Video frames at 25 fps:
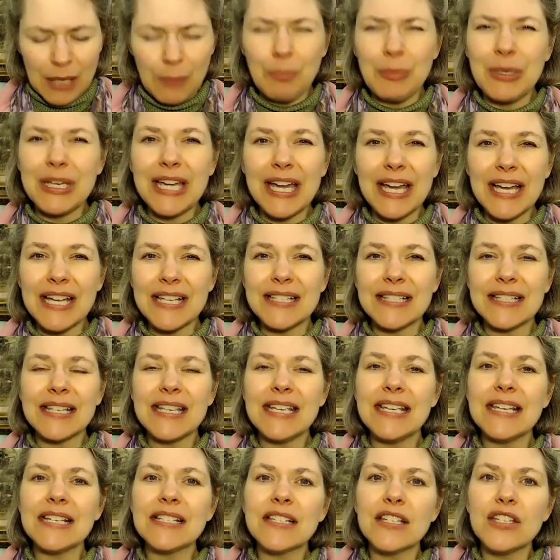because
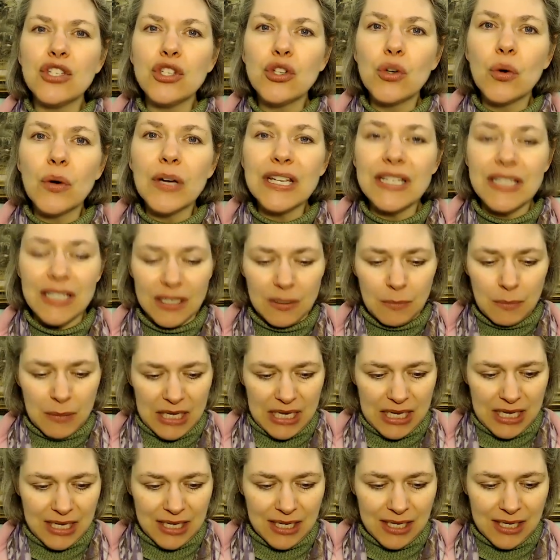he has anointed
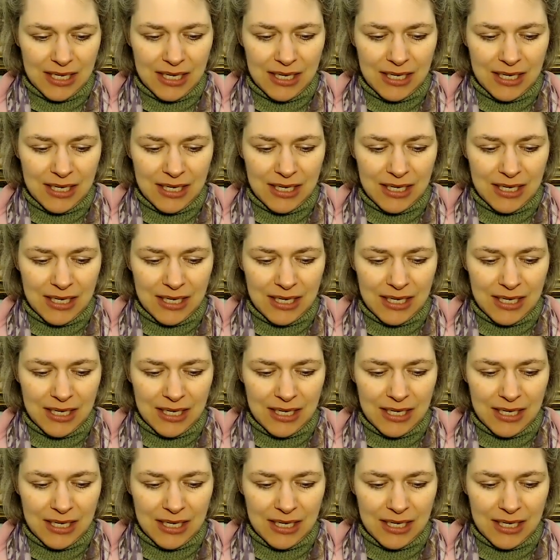me